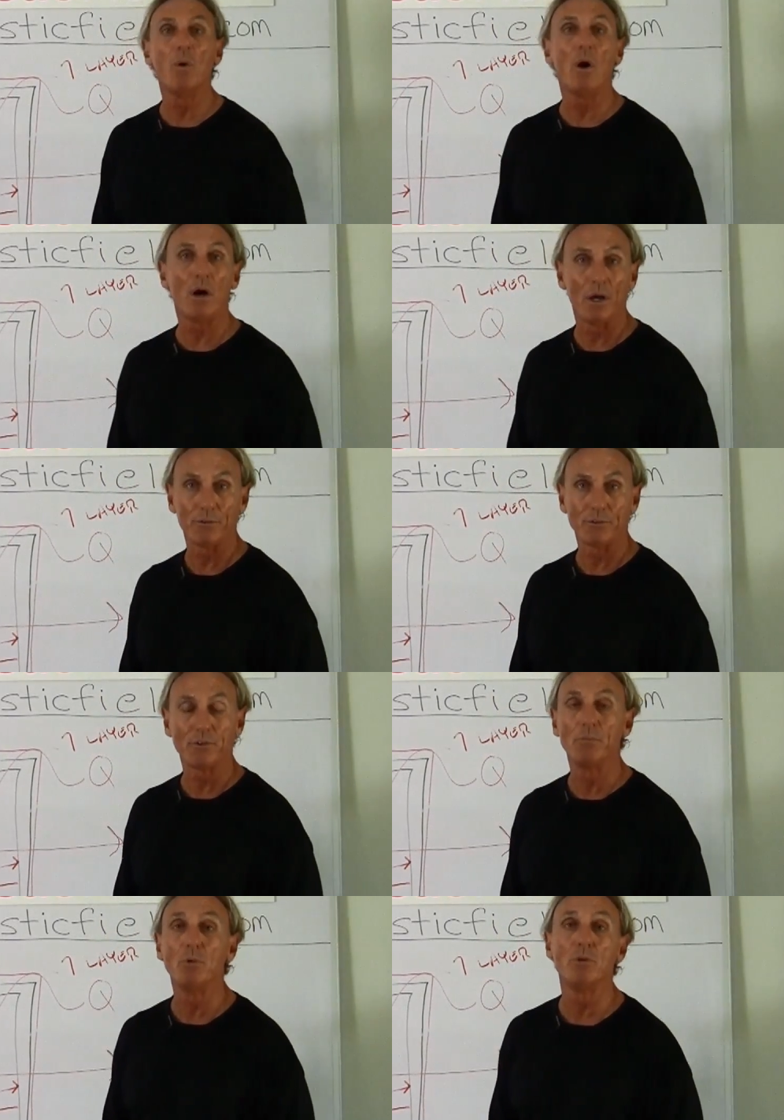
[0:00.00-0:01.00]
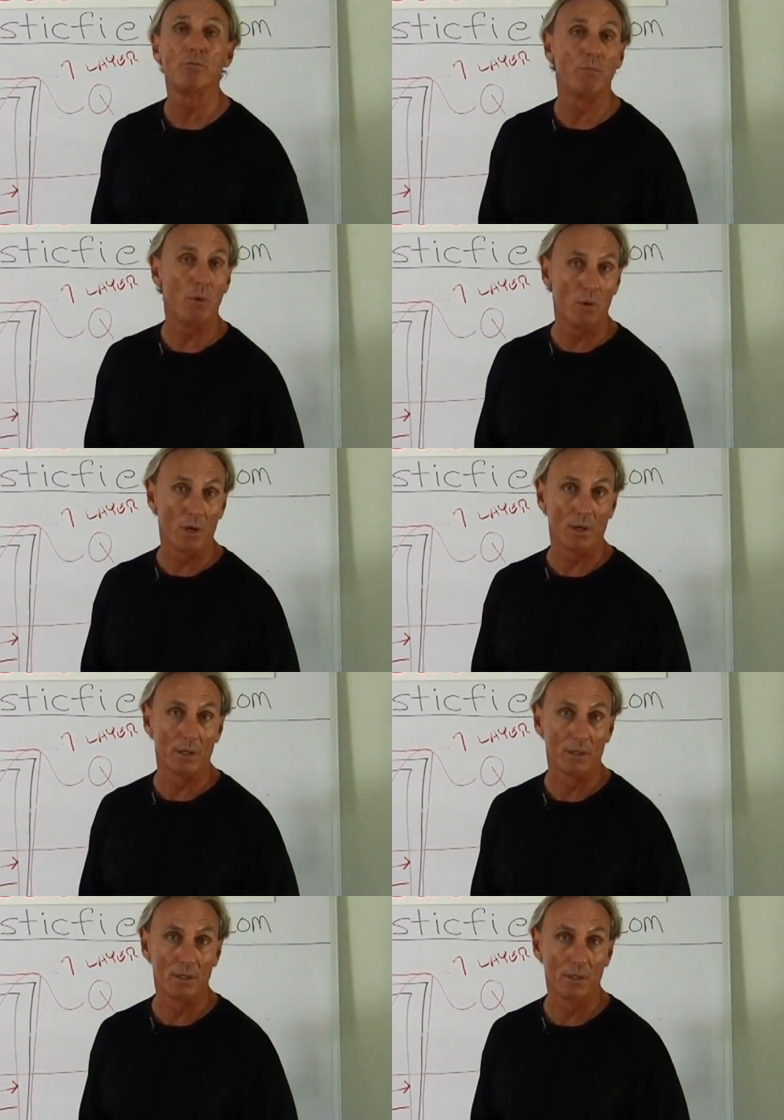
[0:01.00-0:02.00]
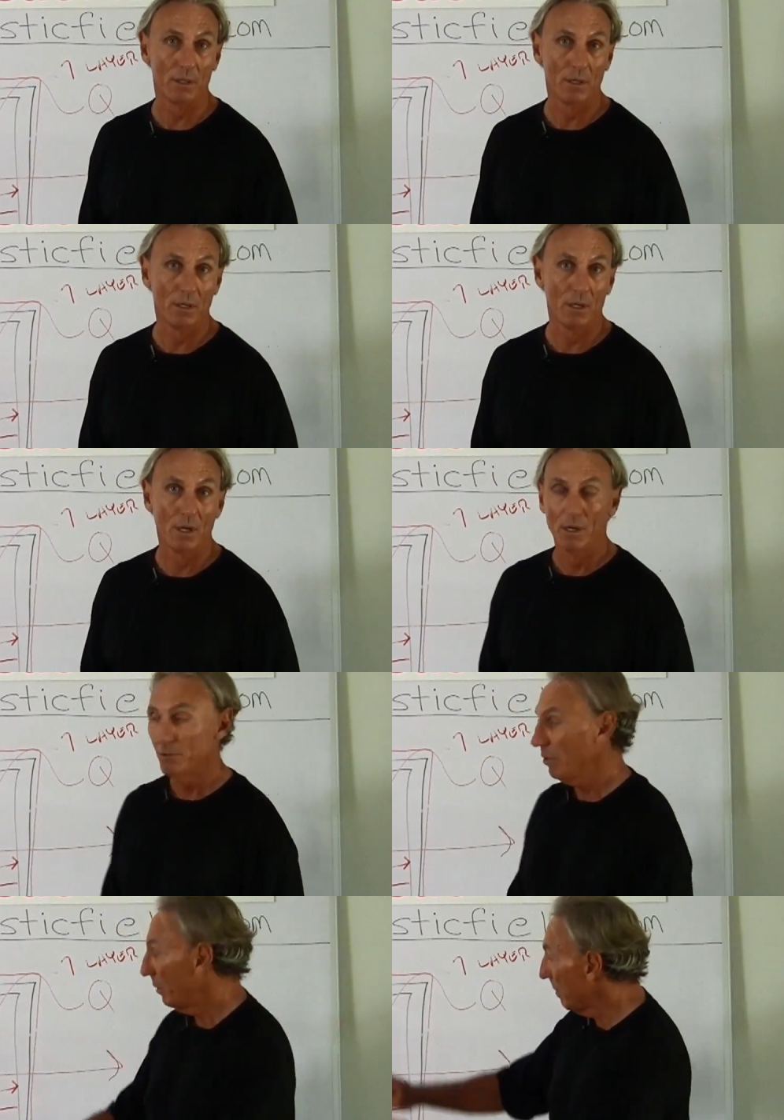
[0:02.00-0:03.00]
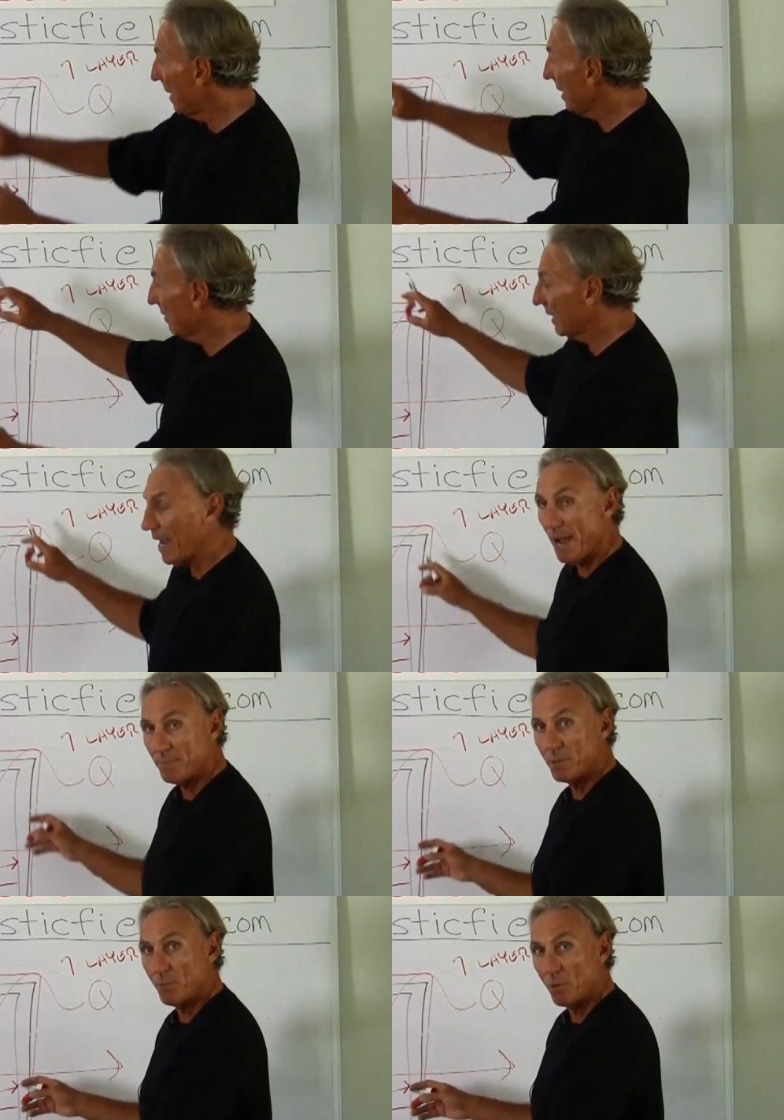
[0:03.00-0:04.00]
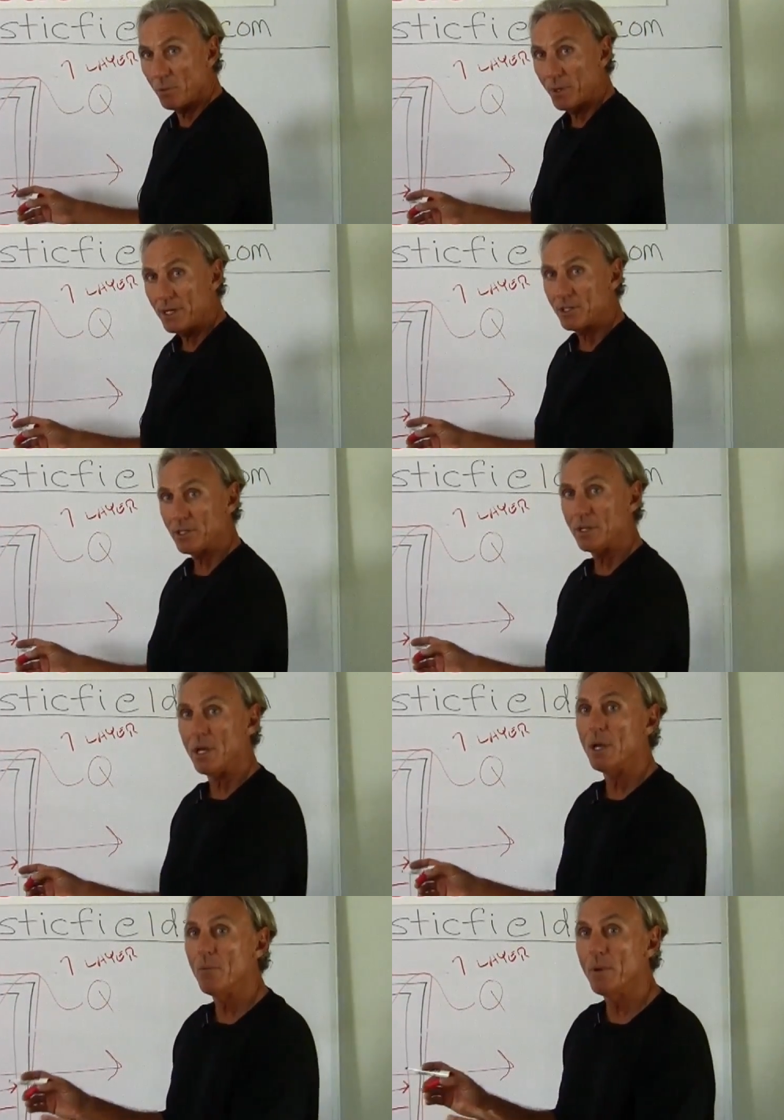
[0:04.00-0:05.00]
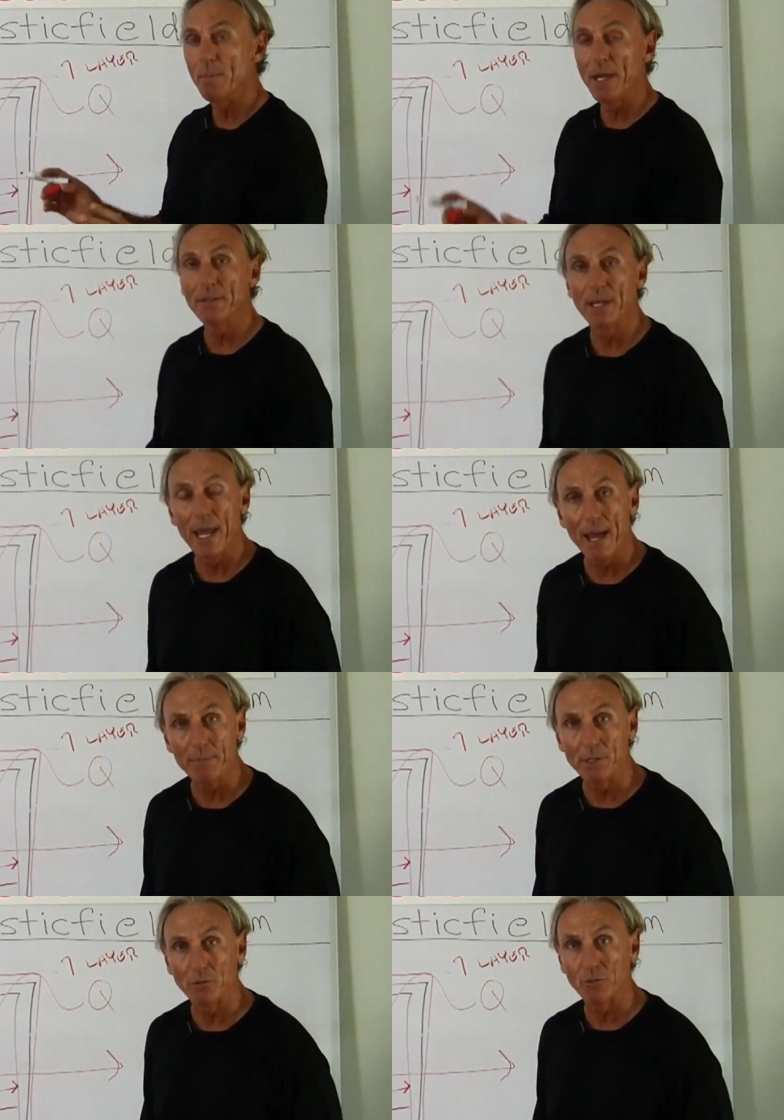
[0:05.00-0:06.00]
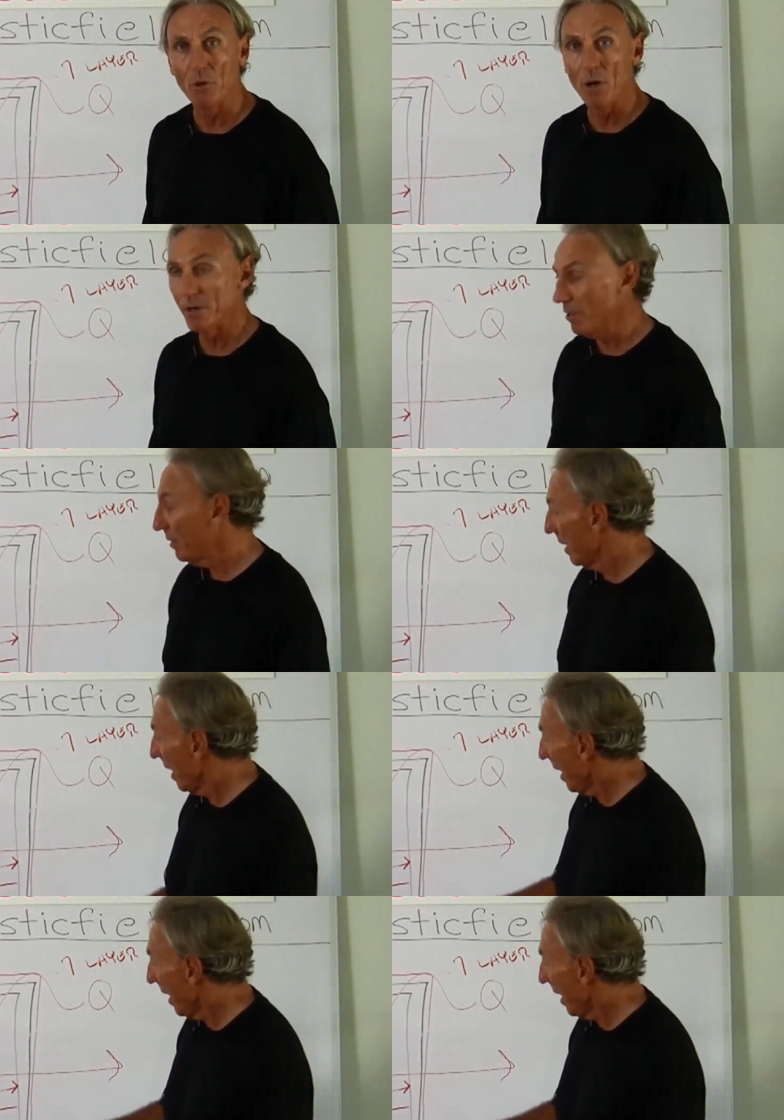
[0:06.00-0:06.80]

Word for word: walls to move more. So we make the cabinet more rigid, we make the cabinet stronger,